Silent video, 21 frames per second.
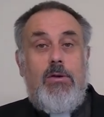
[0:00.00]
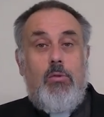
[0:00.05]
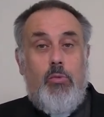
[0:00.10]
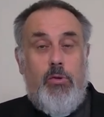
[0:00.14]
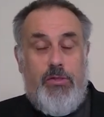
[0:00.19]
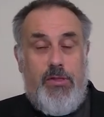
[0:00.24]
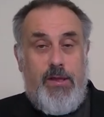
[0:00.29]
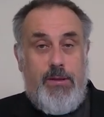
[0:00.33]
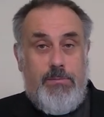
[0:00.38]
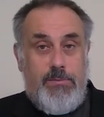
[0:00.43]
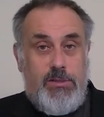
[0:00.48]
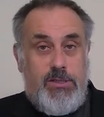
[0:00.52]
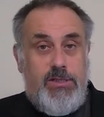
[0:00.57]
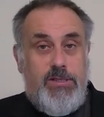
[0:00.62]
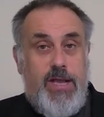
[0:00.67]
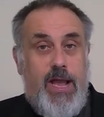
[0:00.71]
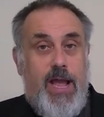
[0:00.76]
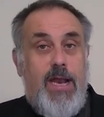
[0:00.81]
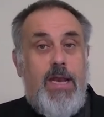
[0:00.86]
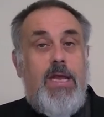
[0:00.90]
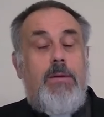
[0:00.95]
with him
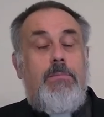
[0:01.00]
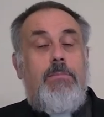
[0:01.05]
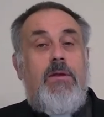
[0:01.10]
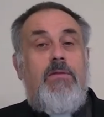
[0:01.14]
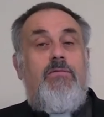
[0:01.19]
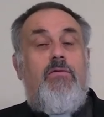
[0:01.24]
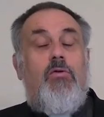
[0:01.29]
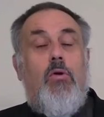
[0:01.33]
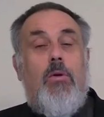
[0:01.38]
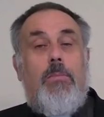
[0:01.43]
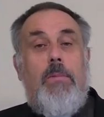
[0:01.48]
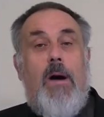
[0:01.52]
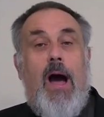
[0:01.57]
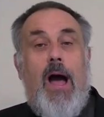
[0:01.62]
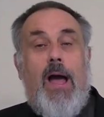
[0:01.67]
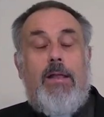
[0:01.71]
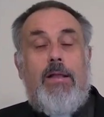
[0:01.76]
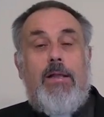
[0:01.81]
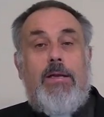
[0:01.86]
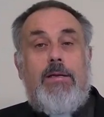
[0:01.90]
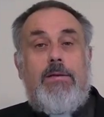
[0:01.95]
standing before
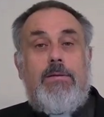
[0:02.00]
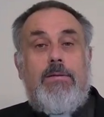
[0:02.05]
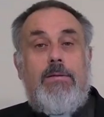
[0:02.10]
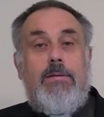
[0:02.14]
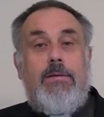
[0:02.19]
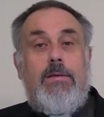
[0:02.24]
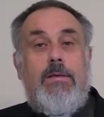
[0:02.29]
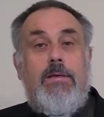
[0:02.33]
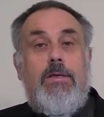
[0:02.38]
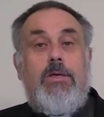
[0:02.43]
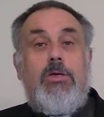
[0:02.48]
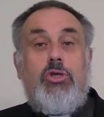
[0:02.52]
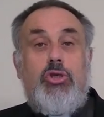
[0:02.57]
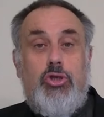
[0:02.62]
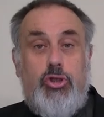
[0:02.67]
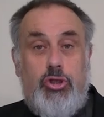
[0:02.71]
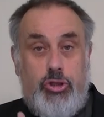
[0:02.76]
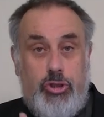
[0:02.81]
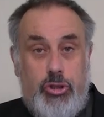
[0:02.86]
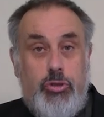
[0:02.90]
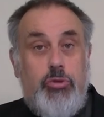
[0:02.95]
Pilate,
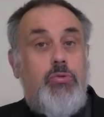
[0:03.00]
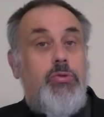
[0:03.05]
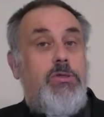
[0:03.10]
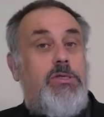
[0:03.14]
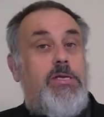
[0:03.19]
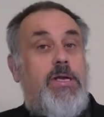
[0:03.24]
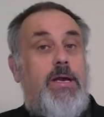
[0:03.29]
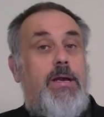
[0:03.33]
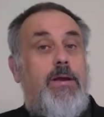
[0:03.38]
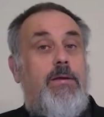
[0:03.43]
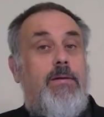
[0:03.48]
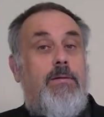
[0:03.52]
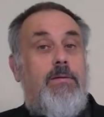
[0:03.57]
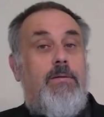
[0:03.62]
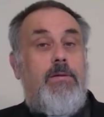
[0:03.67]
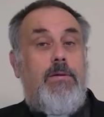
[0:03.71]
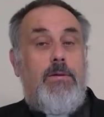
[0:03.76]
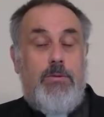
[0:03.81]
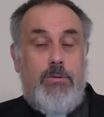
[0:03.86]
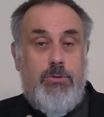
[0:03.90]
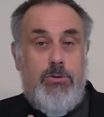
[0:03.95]
choosing
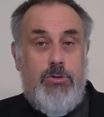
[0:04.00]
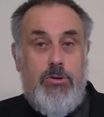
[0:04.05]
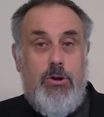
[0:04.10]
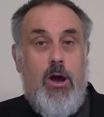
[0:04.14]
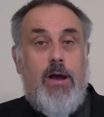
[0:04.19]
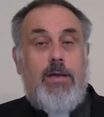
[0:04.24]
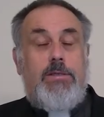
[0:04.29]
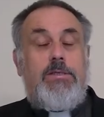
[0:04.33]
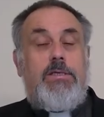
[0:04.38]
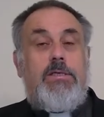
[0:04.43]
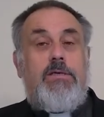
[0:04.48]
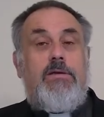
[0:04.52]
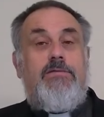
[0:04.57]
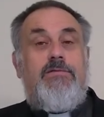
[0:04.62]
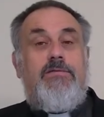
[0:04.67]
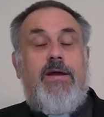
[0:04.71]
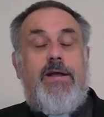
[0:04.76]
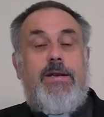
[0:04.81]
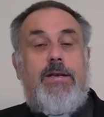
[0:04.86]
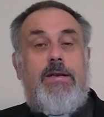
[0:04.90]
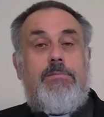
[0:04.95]
not to
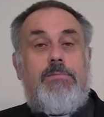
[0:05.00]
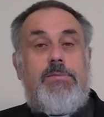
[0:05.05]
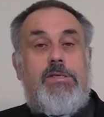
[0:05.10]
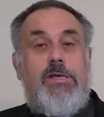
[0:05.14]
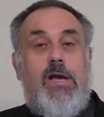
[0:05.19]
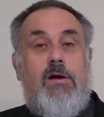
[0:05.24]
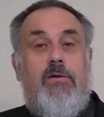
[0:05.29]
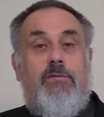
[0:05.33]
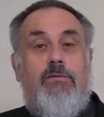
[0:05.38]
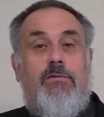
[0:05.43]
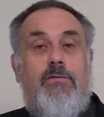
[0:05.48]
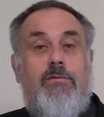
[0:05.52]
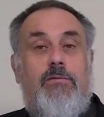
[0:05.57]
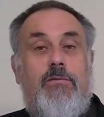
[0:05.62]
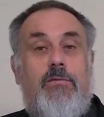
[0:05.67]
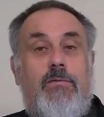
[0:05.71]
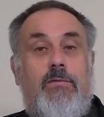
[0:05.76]
defend himself.